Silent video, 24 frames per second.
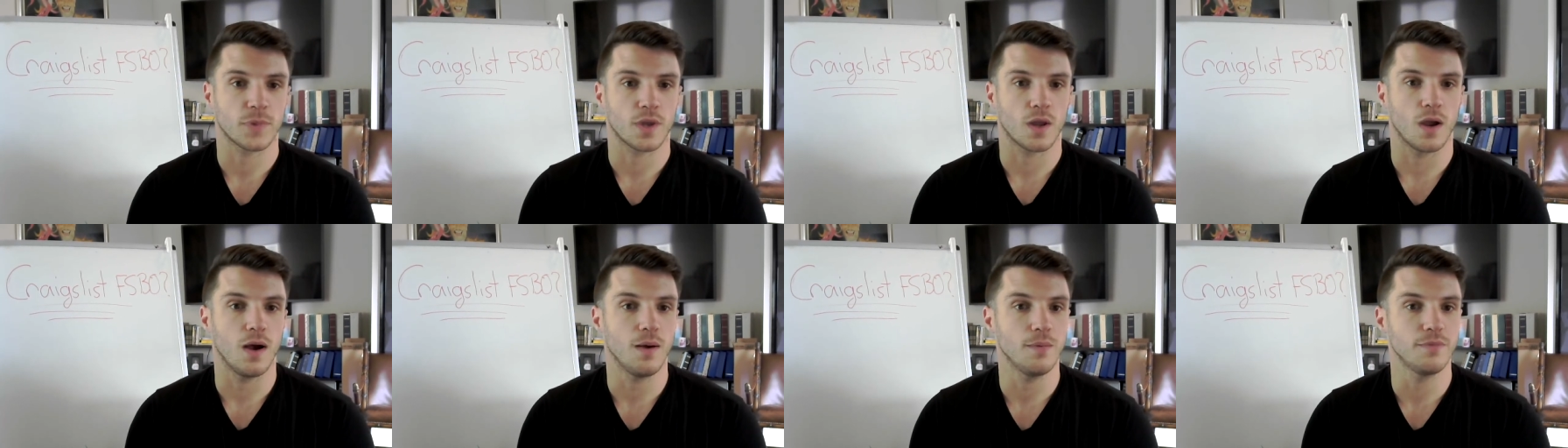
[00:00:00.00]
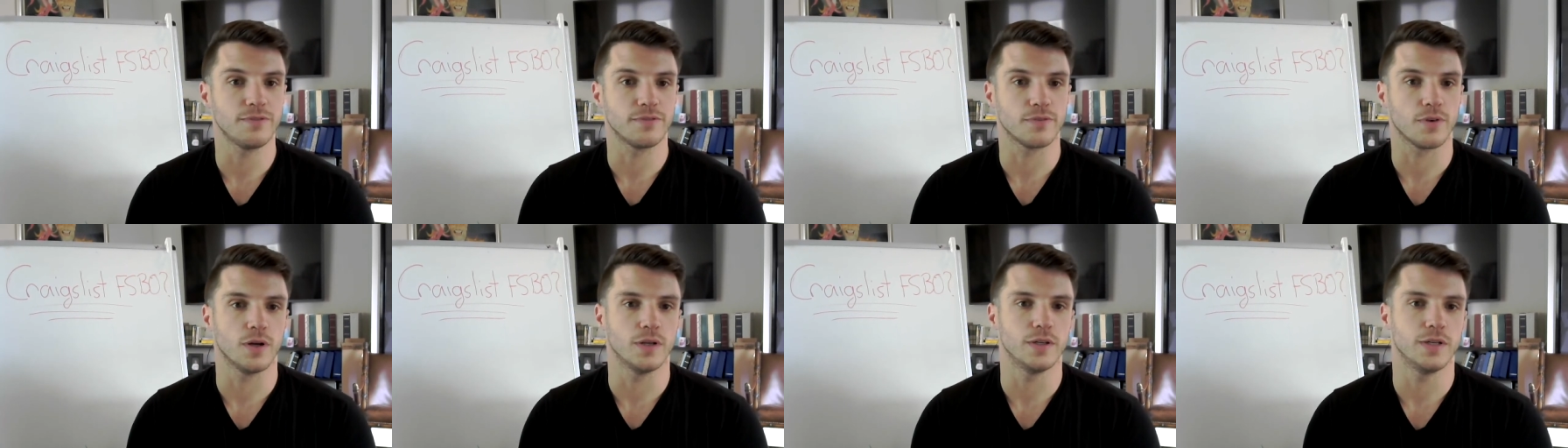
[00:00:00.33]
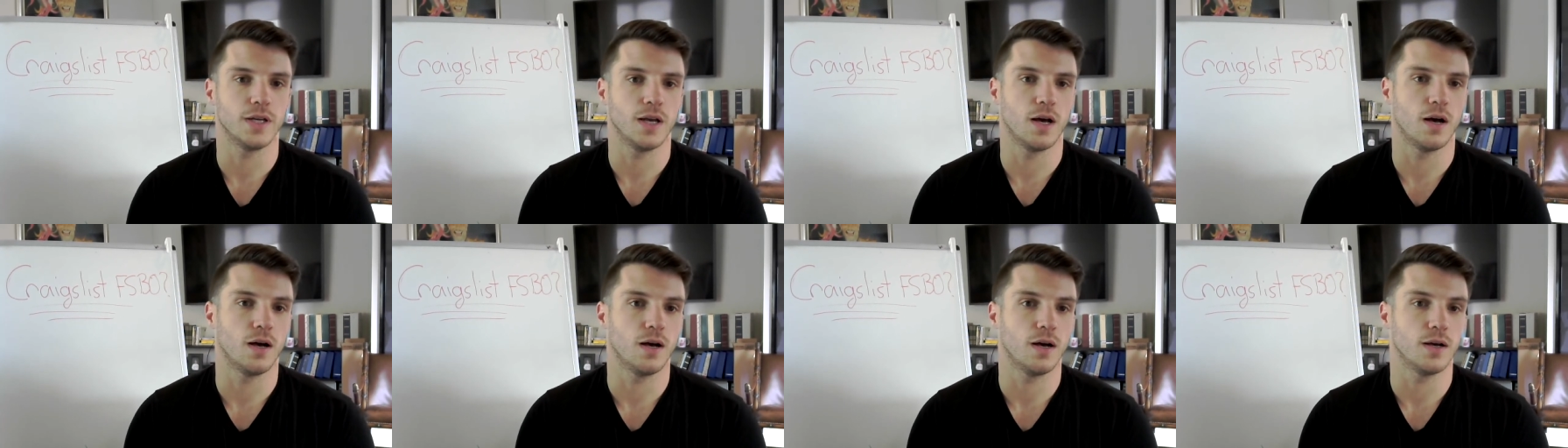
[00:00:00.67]
up front
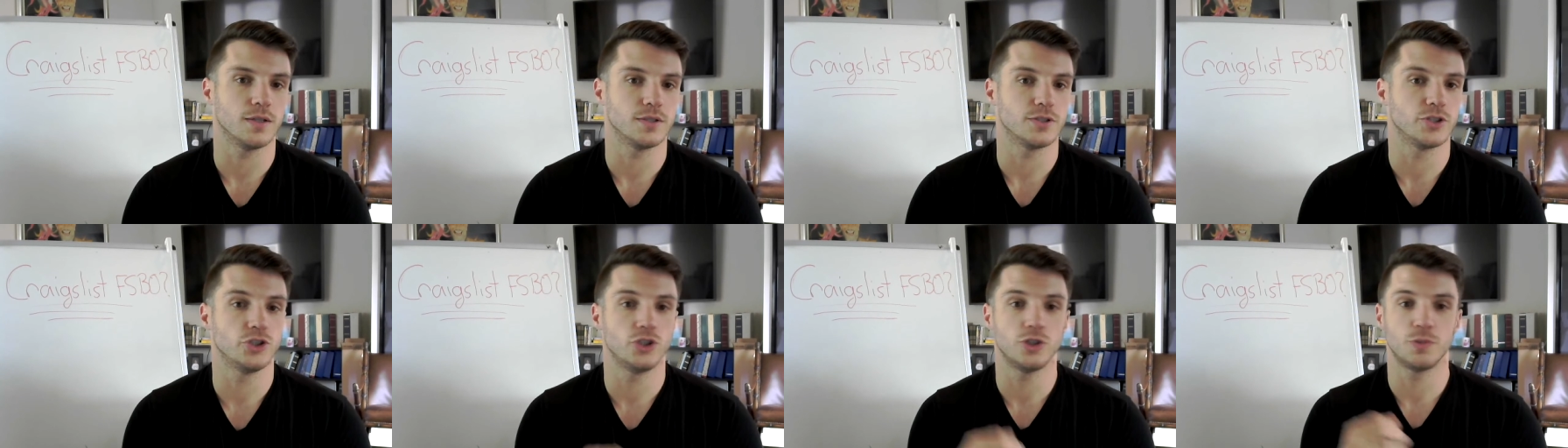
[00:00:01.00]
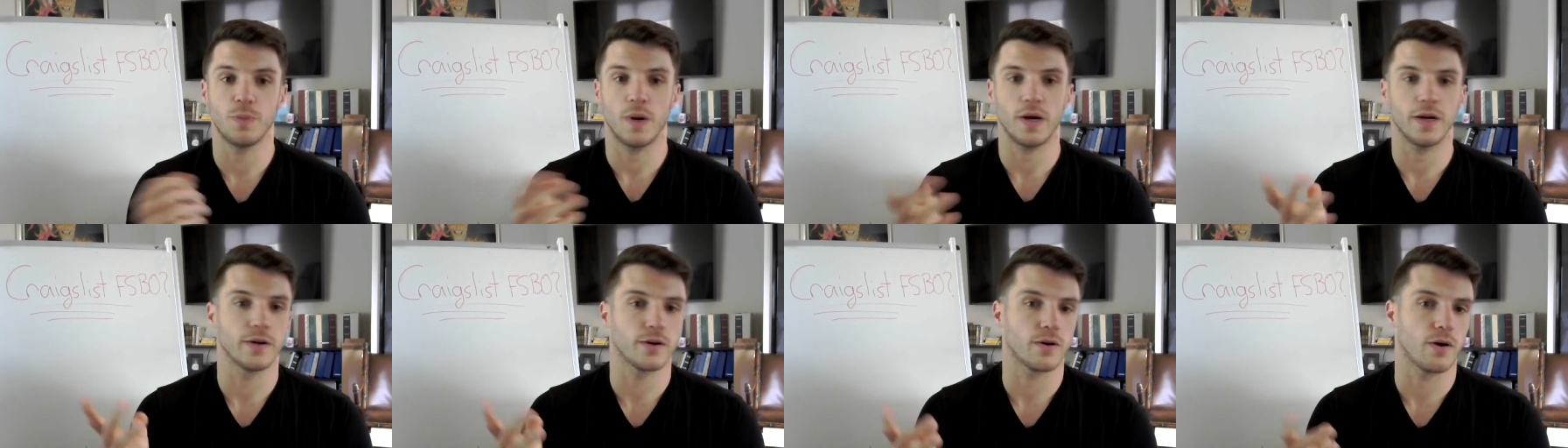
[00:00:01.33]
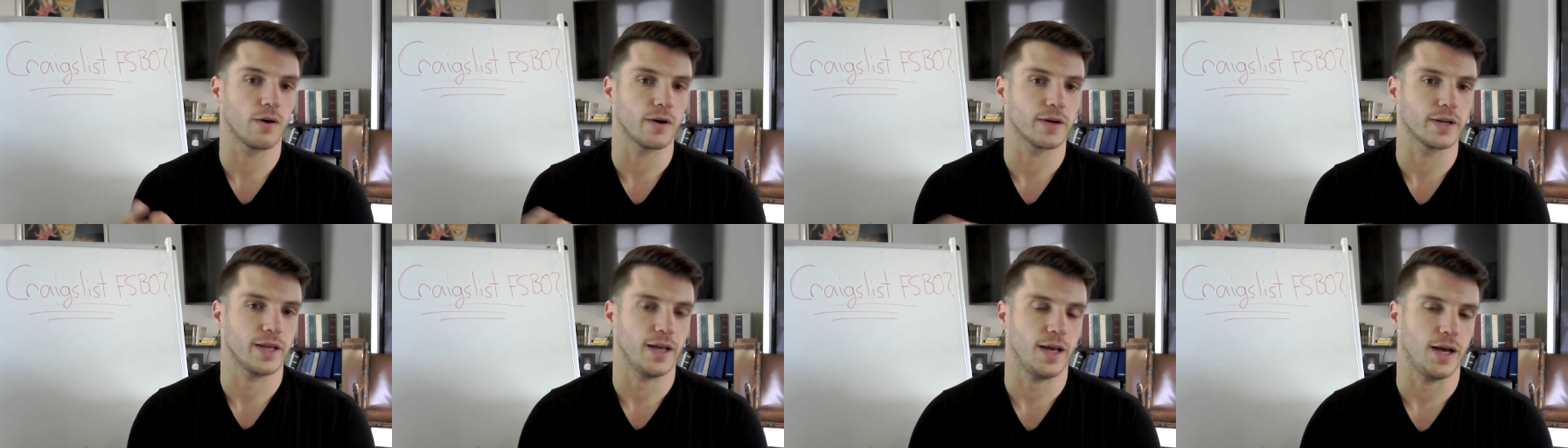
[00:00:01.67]
uh, to just buy your
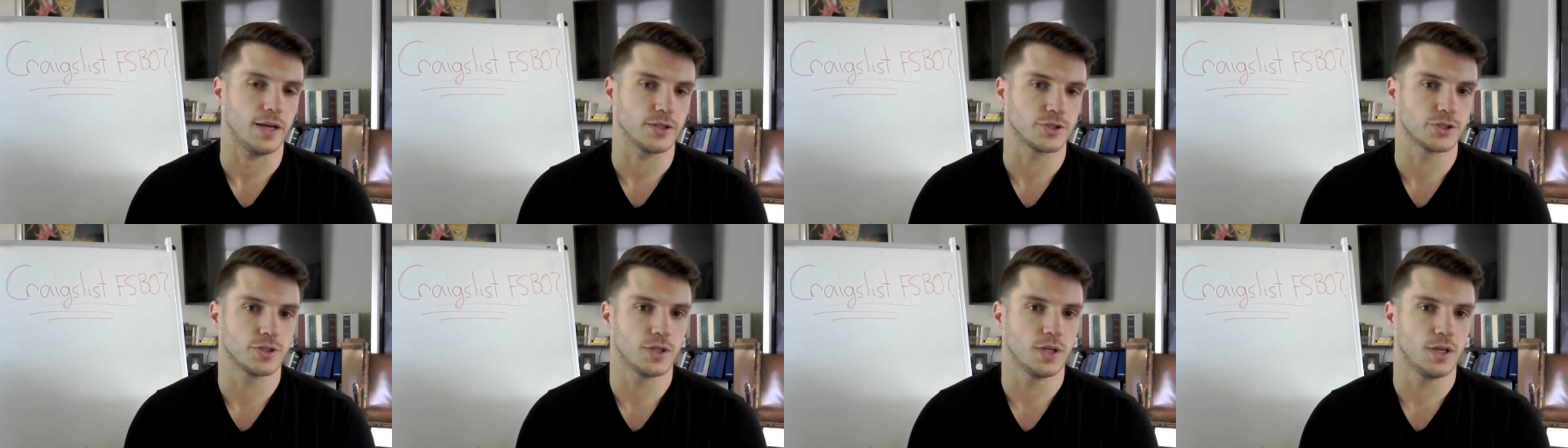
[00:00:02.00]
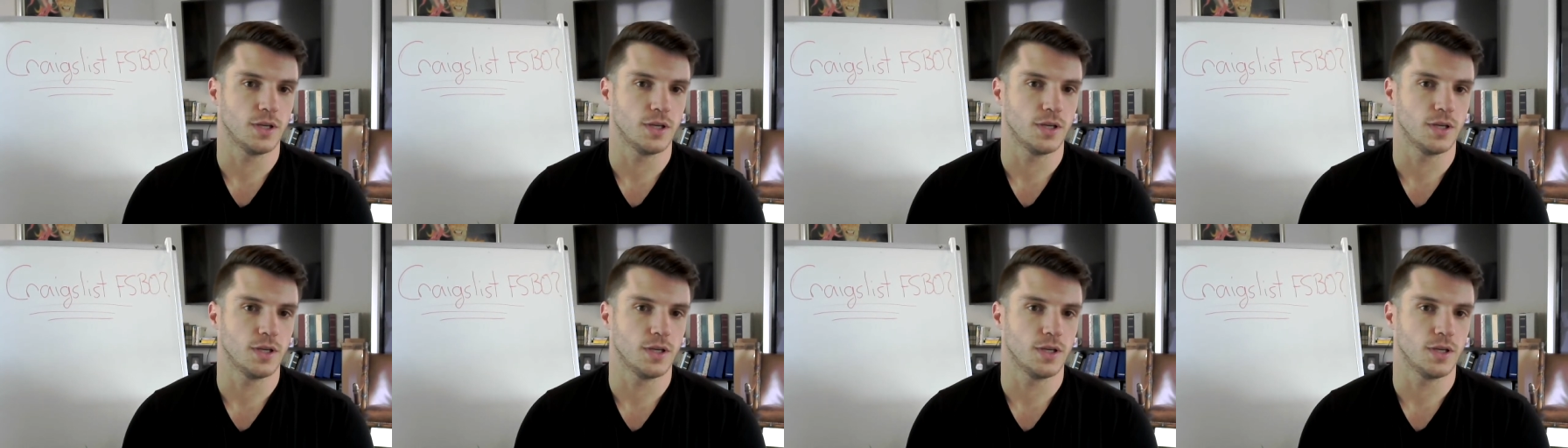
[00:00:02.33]
car in cash.